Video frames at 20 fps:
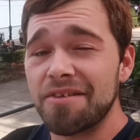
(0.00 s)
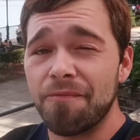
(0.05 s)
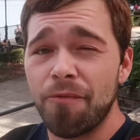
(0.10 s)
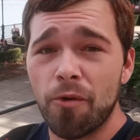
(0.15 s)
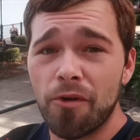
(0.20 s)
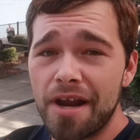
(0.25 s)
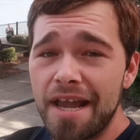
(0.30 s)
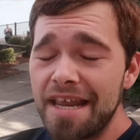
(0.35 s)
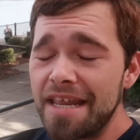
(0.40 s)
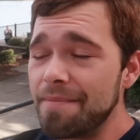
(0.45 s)
is a
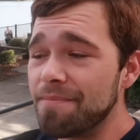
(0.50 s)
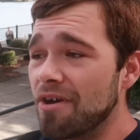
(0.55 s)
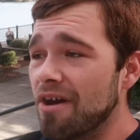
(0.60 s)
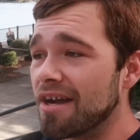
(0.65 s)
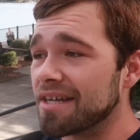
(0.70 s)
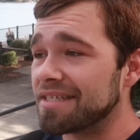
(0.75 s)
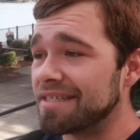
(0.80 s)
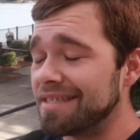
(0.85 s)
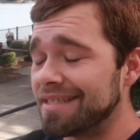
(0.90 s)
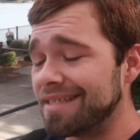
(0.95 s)
480
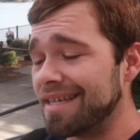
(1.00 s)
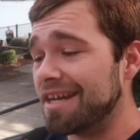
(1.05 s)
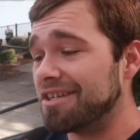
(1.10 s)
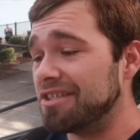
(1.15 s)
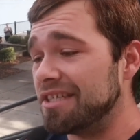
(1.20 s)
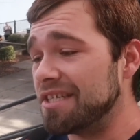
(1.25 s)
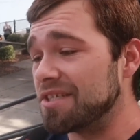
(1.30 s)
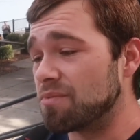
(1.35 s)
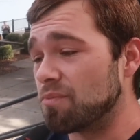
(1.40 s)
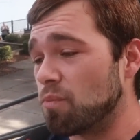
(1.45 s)
box. This is
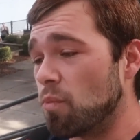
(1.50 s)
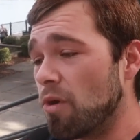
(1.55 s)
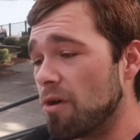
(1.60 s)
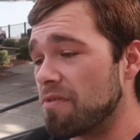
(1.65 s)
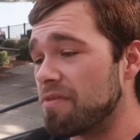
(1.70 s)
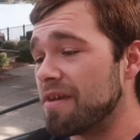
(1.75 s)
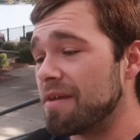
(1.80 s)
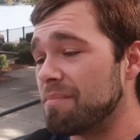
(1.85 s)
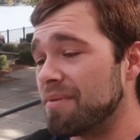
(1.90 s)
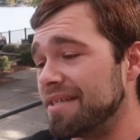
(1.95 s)
actually is
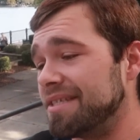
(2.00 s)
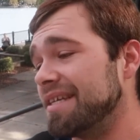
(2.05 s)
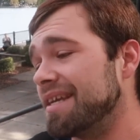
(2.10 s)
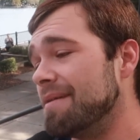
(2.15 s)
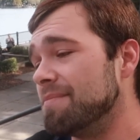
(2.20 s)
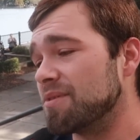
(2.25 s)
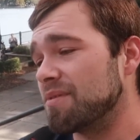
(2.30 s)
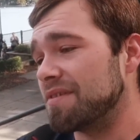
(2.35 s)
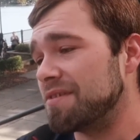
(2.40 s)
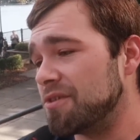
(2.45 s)
worth it. Plus it
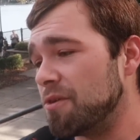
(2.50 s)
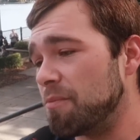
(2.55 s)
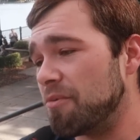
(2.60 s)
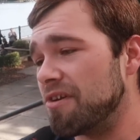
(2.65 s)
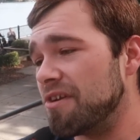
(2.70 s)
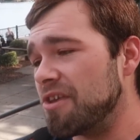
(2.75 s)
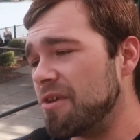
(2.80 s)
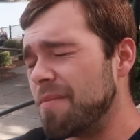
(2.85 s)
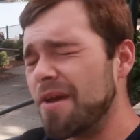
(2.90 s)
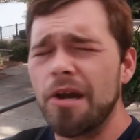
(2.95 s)
comes with a super
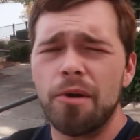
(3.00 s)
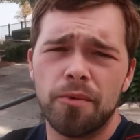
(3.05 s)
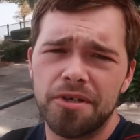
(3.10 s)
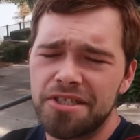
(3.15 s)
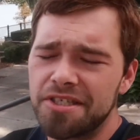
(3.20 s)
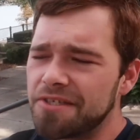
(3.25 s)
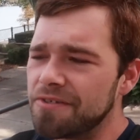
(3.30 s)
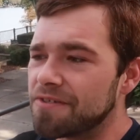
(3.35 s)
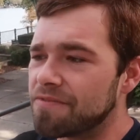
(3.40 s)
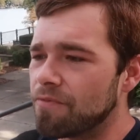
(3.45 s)
incubator,
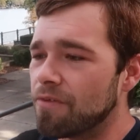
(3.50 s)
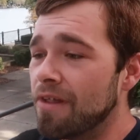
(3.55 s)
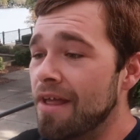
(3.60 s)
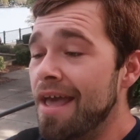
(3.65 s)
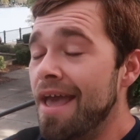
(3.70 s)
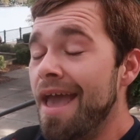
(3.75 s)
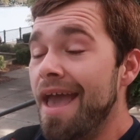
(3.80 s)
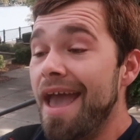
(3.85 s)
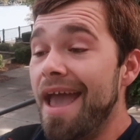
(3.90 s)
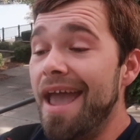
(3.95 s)
which is useful,
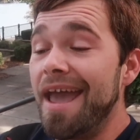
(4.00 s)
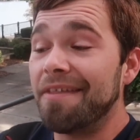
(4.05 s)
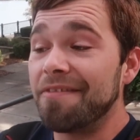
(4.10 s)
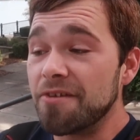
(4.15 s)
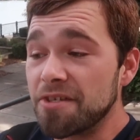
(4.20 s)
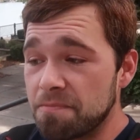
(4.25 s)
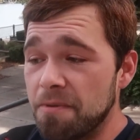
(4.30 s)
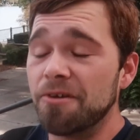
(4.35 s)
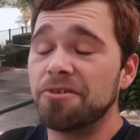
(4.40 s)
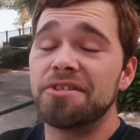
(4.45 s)
and
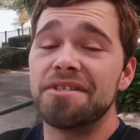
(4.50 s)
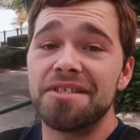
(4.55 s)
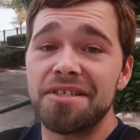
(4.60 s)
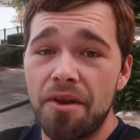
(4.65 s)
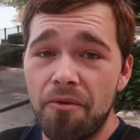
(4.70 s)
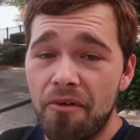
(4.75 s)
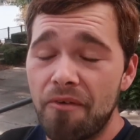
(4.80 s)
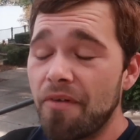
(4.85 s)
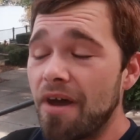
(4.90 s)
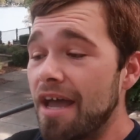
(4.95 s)
those potions
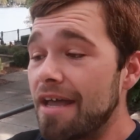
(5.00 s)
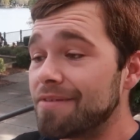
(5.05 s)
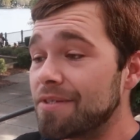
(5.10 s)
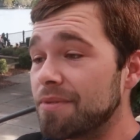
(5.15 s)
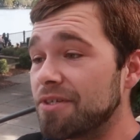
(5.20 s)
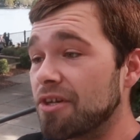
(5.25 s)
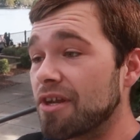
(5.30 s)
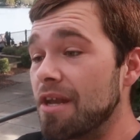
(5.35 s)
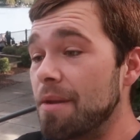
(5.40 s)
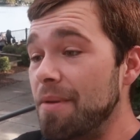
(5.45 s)
and revives,
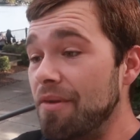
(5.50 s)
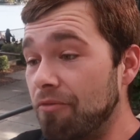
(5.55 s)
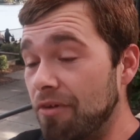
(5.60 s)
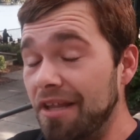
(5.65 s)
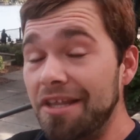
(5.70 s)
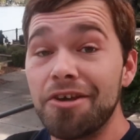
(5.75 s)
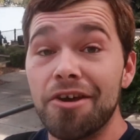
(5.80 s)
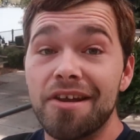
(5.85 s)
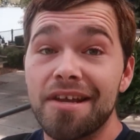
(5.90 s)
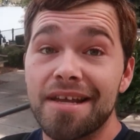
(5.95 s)
which are gonna be
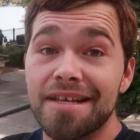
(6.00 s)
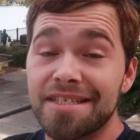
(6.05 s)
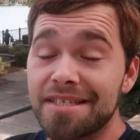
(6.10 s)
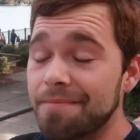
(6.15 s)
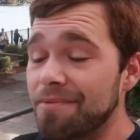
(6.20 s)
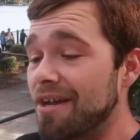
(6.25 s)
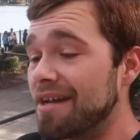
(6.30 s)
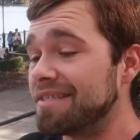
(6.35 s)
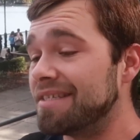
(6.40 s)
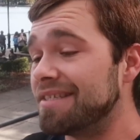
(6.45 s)
really good against the
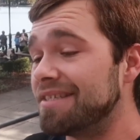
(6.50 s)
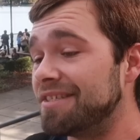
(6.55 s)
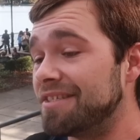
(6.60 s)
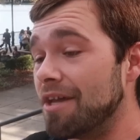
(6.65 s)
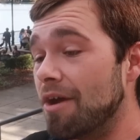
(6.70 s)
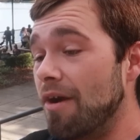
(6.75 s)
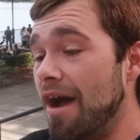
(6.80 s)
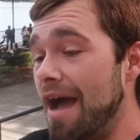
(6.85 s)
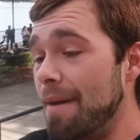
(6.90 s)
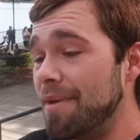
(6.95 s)
bosses.
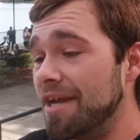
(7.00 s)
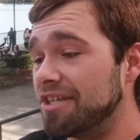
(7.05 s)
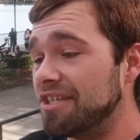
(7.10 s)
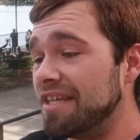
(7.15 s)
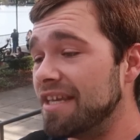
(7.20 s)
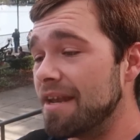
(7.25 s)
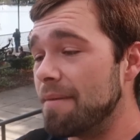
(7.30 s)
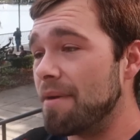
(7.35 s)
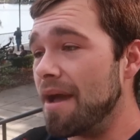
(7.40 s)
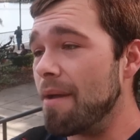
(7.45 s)
So I'm
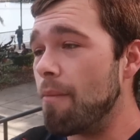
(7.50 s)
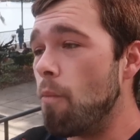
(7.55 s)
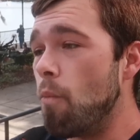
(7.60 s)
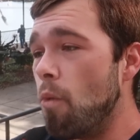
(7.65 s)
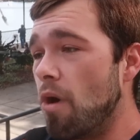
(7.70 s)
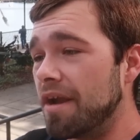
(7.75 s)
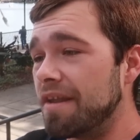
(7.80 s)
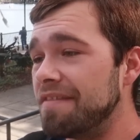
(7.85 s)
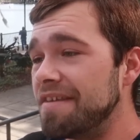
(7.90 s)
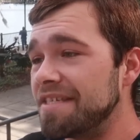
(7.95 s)
actually gonna buy
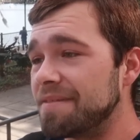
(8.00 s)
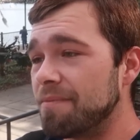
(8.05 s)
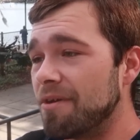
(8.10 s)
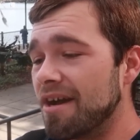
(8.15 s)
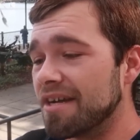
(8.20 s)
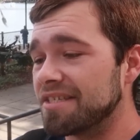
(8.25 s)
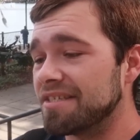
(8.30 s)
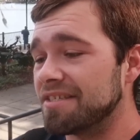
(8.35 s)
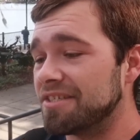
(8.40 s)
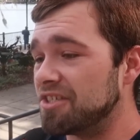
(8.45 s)
one of these
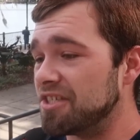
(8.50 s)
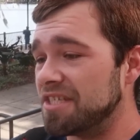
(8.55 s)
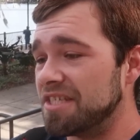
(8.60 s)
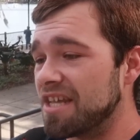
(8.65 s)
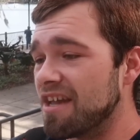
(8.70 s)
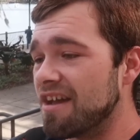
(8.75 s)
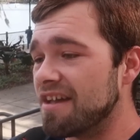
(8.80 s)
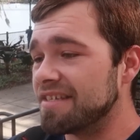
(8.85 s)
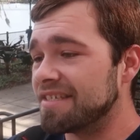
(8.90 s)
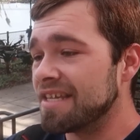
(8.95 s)
boxes, just
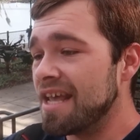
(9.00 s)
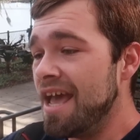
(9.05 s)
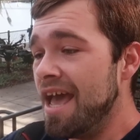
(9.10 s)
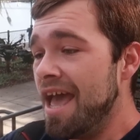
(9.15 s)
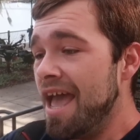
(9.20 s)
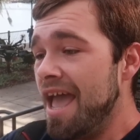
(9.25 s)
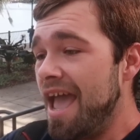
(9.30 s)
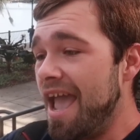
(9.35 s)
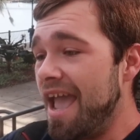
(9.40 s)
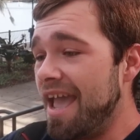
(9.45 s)
cause.
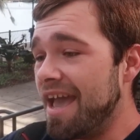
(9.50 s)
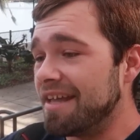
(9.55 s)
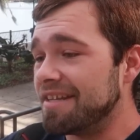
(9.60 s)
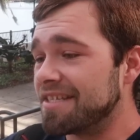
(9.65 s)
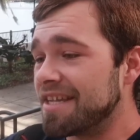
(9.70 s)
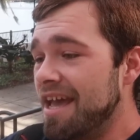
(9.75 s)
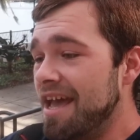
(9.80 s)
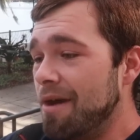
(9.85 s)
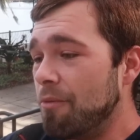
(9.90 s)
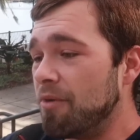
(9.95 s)

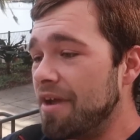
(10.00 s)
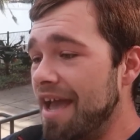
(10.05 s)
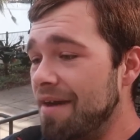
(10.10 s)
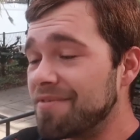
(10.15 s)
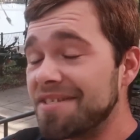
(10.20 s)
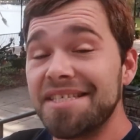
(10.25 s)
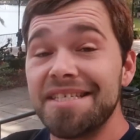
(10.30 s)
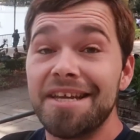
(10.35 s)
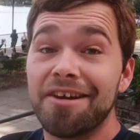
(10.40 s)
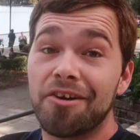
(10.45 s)
And we have
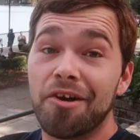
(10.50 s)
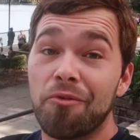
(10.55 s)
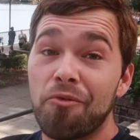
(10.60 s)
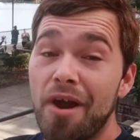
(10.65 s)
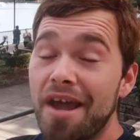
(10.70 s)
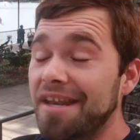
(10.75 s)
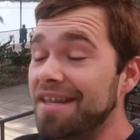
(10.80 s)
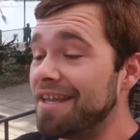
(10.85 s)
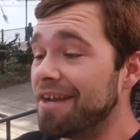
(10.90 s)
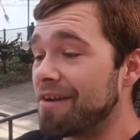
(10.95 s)
a Sierra
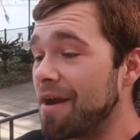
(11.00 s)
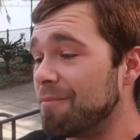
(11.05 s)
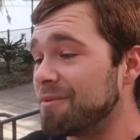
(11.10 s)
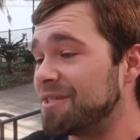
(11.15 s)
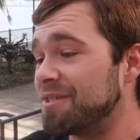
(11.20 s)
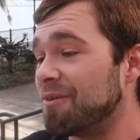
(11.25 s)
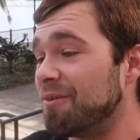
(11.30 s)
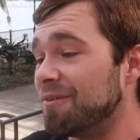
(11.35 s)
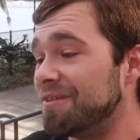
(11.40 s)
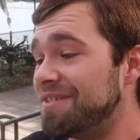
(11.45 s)
right here, I
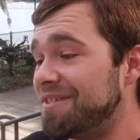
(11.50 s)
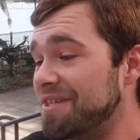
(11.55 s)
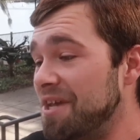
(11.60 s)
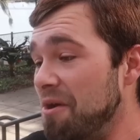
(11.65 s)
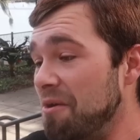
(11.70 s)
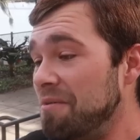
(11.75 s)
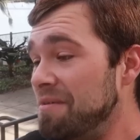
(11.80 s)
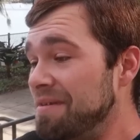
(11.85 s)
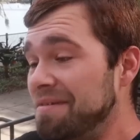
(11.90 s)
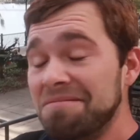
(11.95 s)
was told,
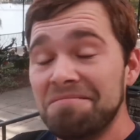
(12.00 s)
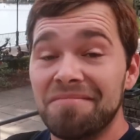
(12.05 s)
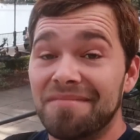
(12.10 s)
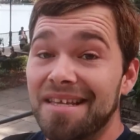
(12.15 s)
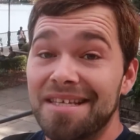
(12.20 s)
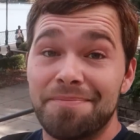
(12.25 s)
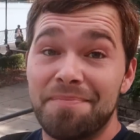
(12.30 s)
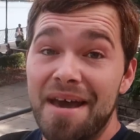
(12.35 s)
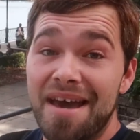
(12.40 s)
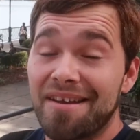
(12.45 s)
so
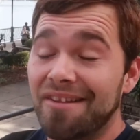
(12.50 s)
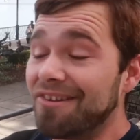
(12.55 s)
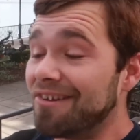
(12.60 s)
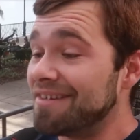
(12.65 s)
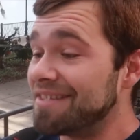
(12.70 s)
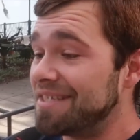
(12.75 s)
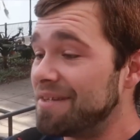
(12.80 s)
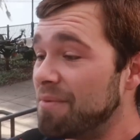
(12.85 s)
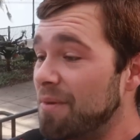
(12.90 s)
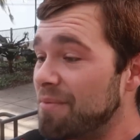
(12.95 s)
let's battle her
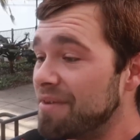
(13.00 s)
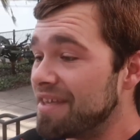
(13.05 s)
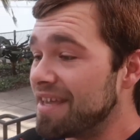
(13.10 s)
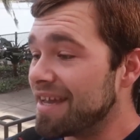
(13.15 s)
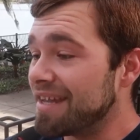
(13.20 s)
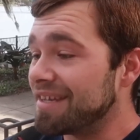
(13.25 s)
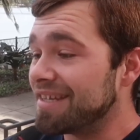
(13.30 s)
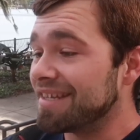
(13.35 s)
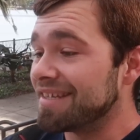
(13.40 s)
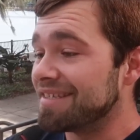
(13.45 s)
and see what we
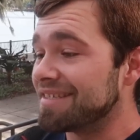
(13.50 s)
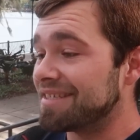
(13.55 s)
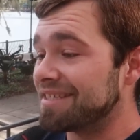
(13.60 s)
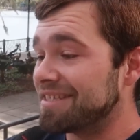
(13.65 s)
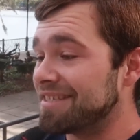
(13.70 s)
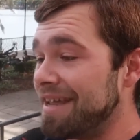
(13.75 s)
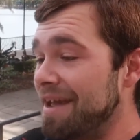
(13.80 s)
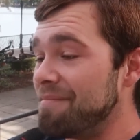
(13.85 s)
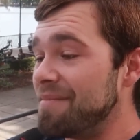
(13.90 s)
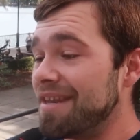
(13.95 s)
get,
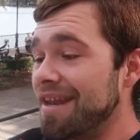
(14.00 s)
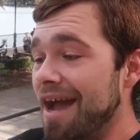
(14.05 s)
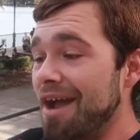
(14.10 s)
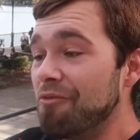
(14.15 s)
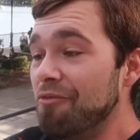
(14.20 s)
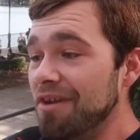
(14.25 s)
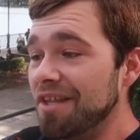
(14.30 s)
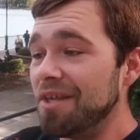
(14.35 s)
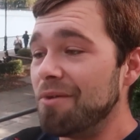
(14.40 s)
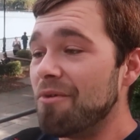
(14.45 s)
because, I mean, I
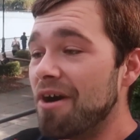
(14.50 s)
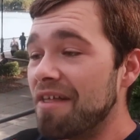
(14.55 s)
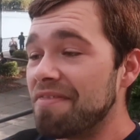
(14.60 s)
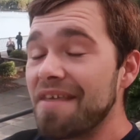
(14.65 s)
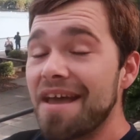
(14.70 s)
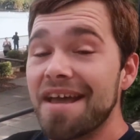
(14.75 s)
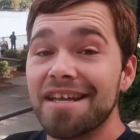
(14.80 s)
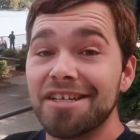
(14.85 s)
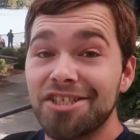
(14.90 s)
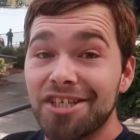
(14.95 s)
really want
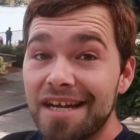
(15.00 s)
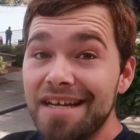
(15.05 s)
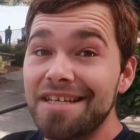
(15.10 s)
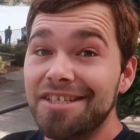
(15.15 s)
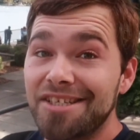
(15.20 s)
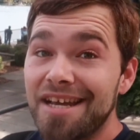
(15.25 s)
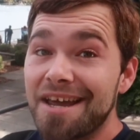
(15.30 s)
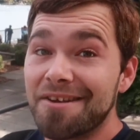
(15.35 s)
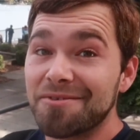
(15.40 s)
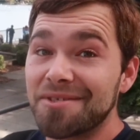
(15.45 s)
that shiny
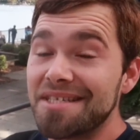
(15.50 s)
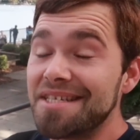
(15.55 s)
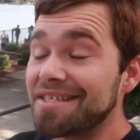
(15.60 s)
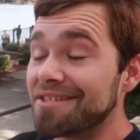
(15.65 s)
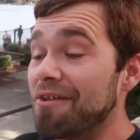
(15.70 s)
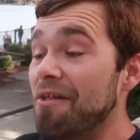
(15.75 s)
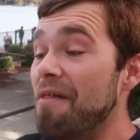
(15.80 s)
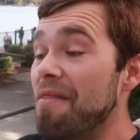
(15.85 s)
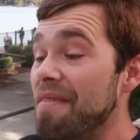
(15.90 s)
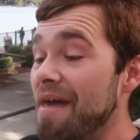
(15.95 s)
Shadow
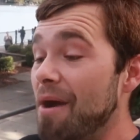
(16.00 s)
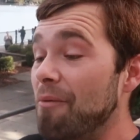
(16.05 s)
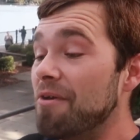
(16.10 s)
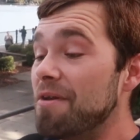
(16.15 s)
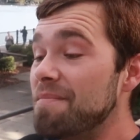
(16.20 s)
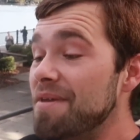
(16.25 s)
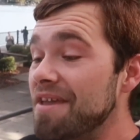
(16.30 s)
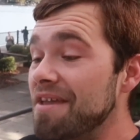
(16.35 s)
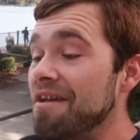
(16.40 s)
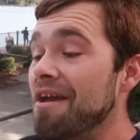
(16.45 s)
Sneasel. That
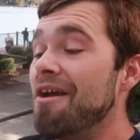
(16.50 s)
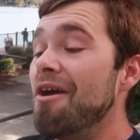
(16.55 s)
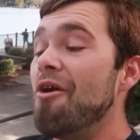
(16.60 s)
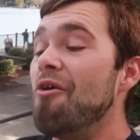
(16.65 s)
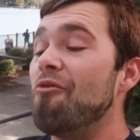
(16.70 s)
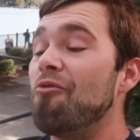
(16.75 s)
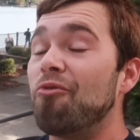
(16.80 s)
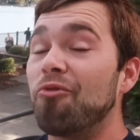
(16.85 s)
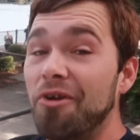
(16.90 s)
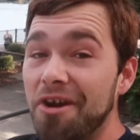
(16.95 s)
would be
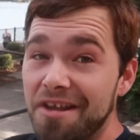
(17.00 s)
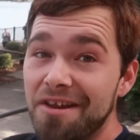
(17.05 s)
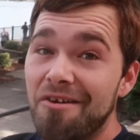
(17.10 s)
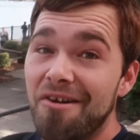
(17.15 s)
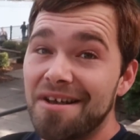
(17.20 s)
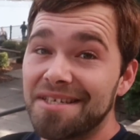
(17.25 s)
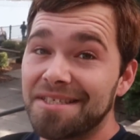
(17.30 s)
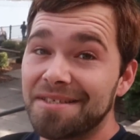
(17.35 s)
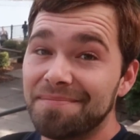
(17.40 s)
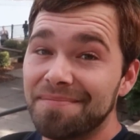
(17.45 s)
freaking
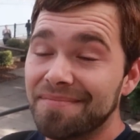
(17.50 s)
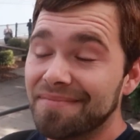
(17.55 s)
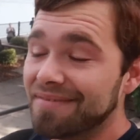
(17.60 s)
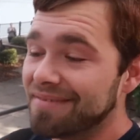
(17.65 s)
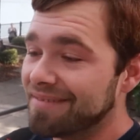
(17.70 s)
awesome.